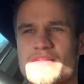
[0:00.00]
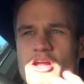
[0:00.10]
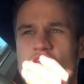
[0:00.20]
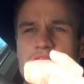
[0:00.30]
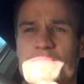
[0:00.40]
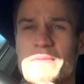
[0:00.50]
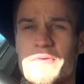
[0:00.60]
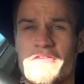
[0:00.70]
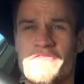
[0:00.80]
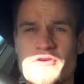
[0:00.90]
a lot of
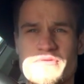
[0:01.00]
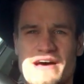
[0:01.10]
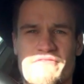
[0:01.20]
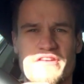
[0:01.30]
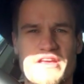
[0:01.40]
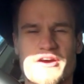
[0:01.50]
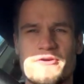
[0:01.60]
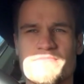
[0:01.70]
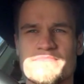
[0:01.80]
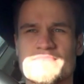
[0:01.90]
people have viewed that
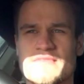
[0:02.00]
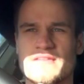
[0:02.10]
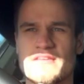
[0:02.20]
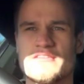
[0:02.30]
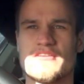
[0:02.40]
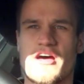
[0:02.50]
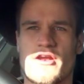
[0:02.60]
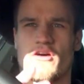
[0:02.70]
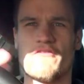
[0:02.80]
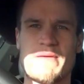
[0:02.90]
video and
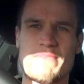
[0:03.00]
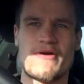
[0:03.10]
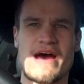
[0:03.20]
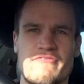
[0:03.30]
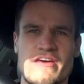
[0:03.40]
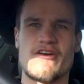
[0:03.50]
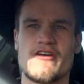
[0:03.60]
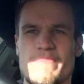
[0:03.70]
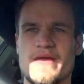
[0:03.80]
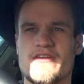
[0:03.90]
a lot of people have their
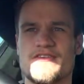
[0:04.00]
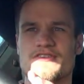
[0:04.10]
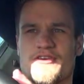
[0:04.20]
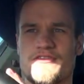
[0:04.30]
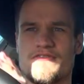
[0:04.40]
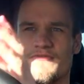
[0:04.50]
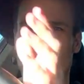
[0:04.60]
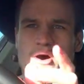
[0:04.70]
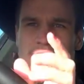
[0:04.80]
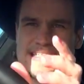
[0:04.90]
own opinions on
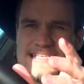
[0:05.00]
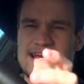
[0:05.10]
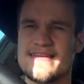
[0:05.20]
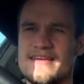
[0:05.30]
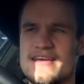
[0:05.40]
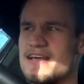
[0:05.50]
what I said.